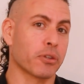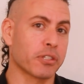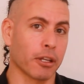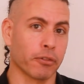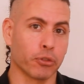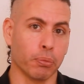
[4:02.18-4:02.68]

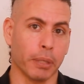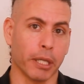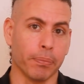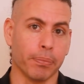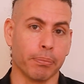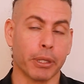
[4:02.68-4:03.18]
yourself to
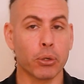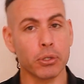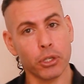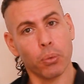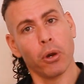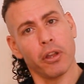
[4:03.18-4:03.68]
be,
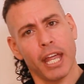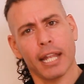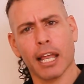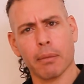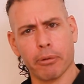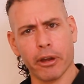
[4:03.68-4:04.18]
because you were that
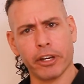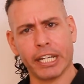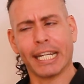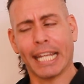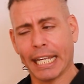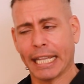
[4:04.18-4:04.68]

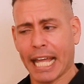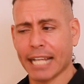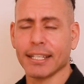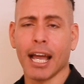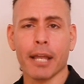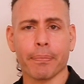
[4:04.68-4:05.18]
librarian in
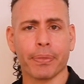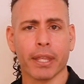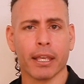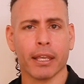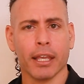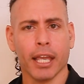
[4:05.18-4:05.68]
that time,
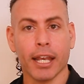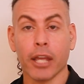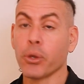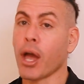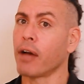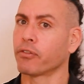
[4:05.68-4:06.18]
and now
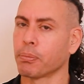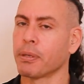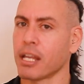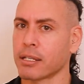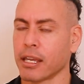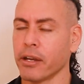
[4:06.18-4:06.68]
you have to be
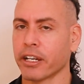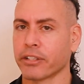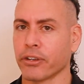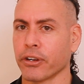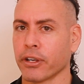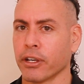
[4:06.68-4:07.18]
that
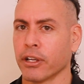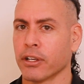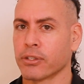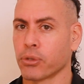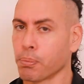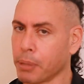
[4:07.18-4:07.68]
character.
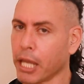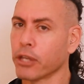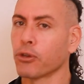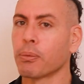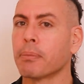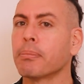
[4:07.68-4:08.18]
So be a
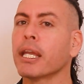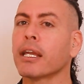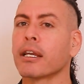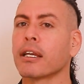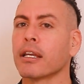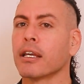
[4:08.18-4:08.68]
human
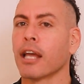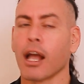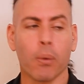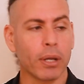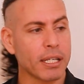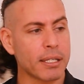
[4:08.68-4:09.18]
being.
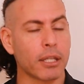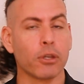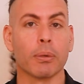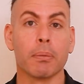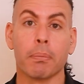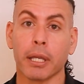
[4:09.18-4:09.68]
And what does a
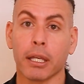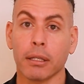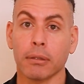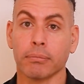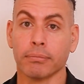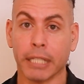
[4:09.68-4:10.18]
human
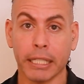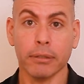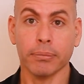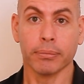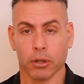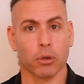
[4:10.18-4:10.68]
being need?
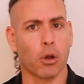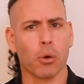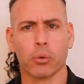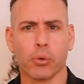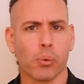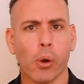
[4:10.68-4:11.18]

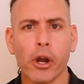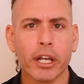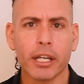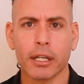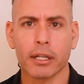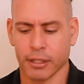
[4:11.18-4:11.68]
Go to
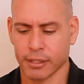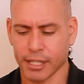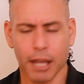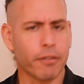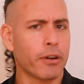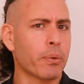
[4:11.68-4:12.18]
work,
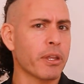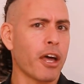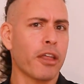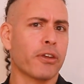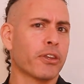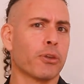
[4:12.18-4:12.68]
suffer with
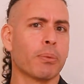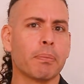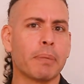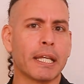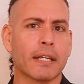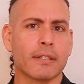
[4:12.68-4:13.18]
other human
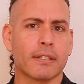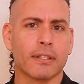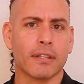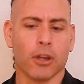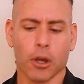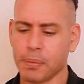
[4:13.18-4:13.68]
beings,
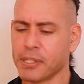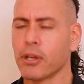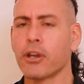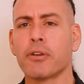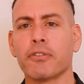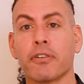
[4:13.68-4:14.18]

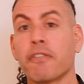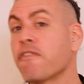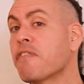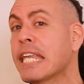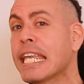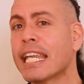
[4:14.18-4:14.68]
observe,
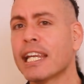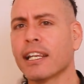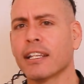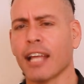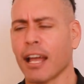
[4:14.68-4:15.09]
feel,